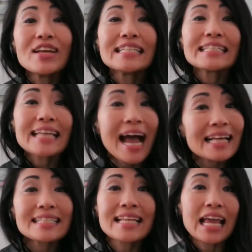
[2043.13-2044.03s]

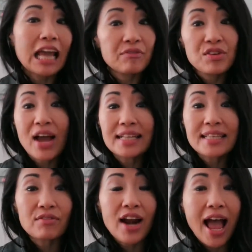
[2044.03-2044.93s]
fantastic. Have you
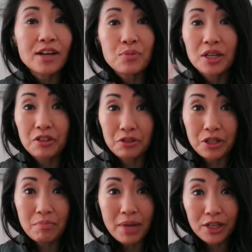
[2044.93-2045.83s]
guys ever had one of
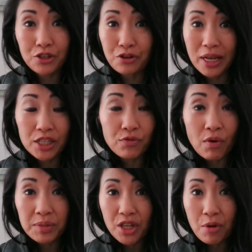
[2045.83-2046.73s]
those mixed drinks
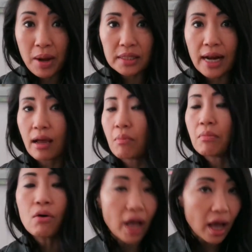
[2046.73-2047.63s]
from Starbucks, like a
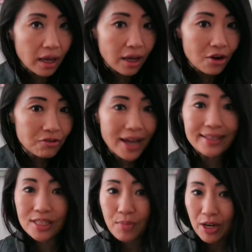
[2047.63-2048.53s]
mocha,
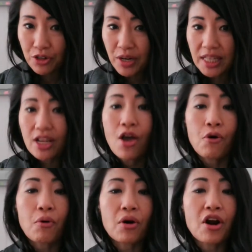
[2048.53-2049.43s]
right? That's my treat.
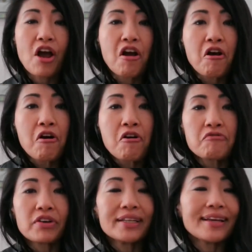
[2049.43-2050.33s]
Or
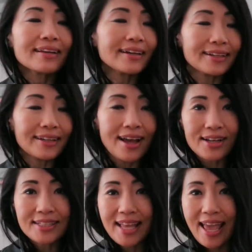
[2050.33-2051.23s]
vanilla
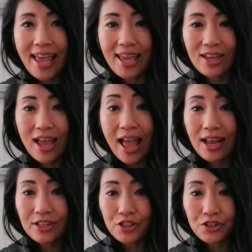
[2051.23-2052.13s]
latte,
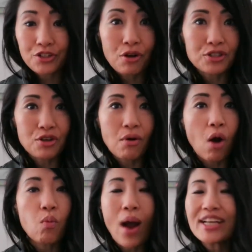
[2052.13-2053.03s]
and there's also
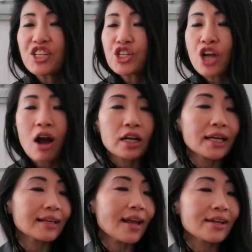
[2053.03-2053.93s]
white
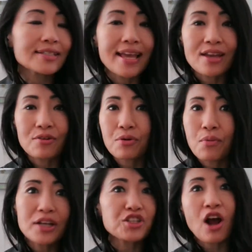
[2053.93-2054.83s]
chocolate latte or
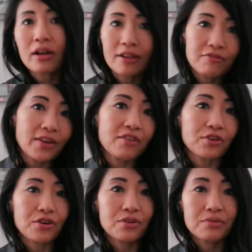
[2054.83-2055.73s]
white chocolate
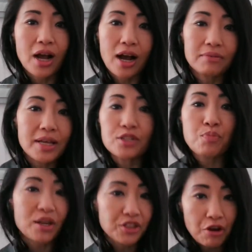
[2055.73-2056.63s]
flavor
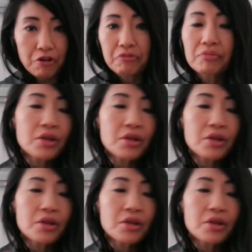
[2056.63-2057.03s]
espresso,